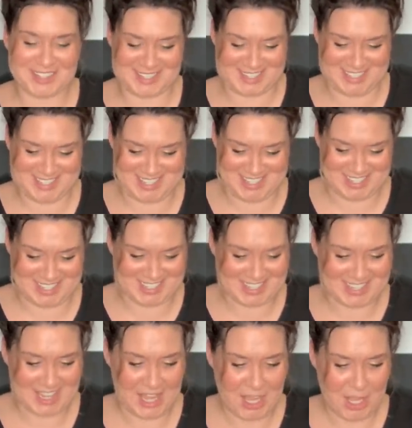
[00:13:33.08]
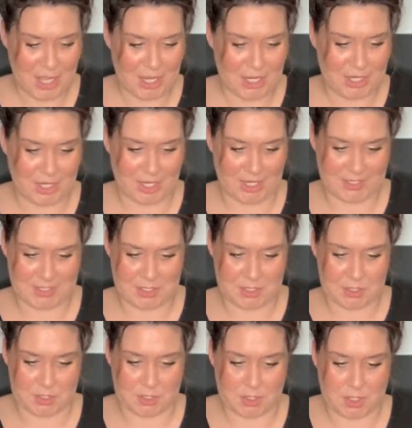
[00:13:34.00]
sisters. Not
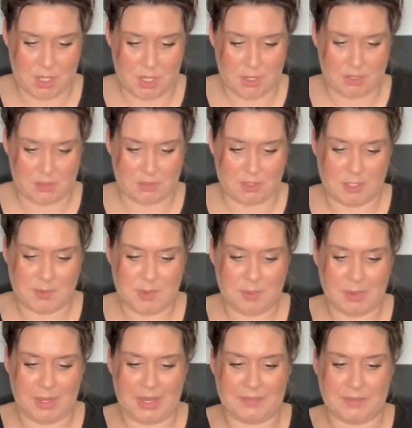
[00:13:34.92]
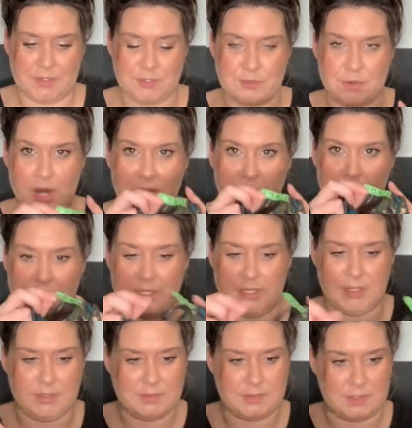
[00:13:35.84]
sisters. These people have this dry
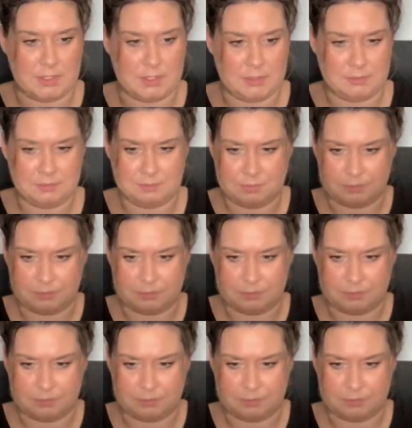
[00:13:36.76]
clean, so